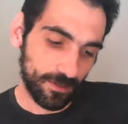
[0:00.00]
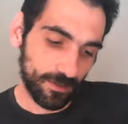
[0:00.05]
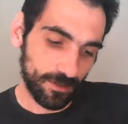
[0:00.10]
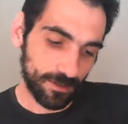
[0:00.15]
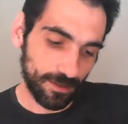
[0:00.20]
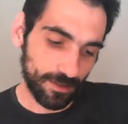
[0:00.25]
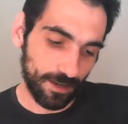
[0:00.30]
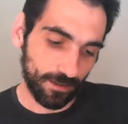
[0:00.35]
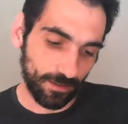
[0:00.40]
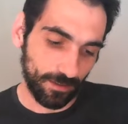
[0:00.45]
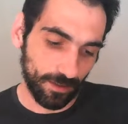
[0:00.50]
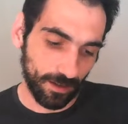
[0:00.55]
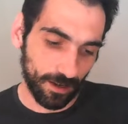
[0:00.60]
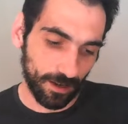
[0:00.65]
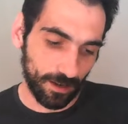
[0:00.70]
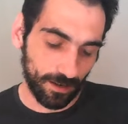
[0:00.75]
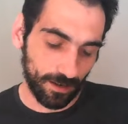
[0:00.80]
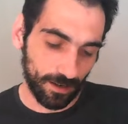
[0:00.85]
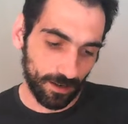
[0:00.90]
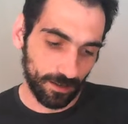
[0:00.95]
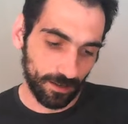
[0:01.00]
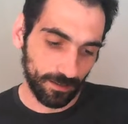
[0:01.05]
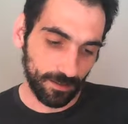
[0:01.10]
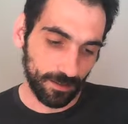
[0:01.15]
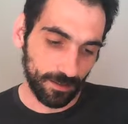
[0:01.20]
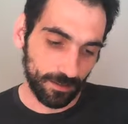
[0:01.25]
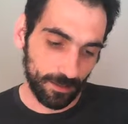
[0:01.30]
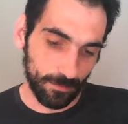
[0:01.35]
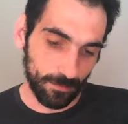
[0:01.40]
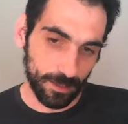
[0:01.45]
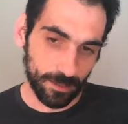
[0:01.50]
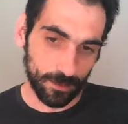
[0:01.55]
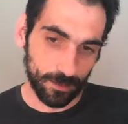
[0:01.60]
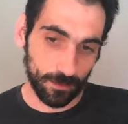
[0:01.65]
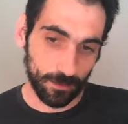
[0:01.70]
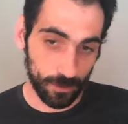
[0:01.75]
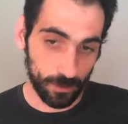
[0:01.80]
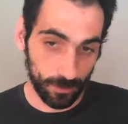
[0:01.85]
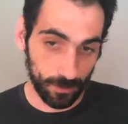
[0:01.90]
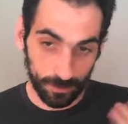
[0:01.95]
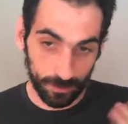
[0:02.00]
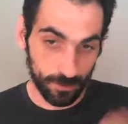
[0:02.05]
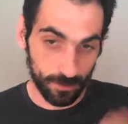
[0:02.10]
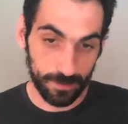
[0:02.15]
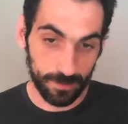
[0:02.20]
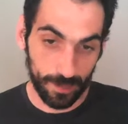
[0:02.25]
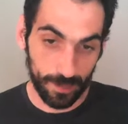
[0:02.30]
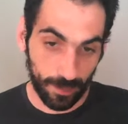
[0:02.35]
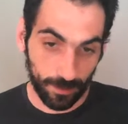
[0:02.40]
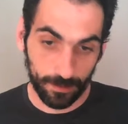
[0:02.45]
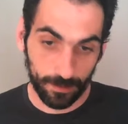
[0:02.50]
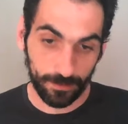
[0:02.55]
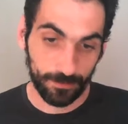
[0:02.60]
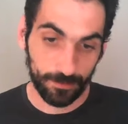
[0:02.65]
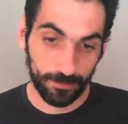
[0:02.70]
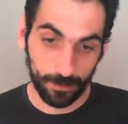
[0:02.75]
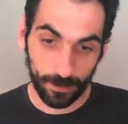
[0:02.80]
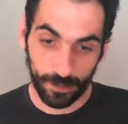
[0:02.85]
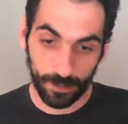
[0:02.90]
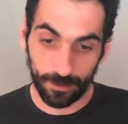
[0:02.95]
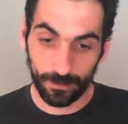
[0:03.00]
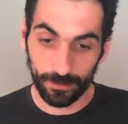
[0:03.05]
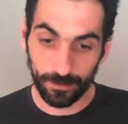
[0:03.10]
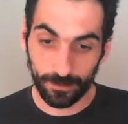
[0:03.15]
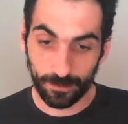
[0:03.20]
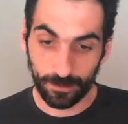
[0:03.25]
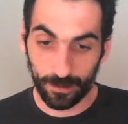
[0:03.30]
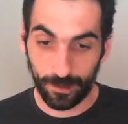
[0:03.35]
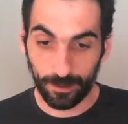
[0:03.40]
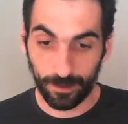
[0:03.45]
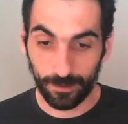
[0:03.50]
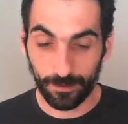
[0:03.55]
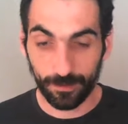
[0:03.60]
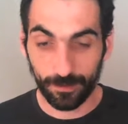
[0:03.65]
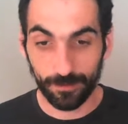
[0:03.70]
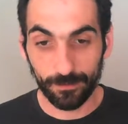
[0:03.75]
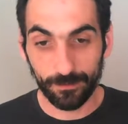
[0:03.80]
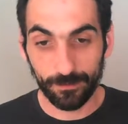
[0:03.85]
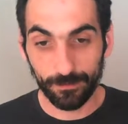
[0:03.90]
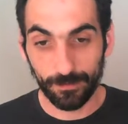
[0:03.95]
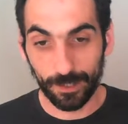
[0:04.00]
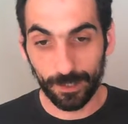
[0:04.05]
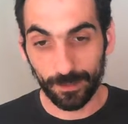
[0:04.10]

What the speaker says: I think, are the best option. Also Slack. We are on Slack, but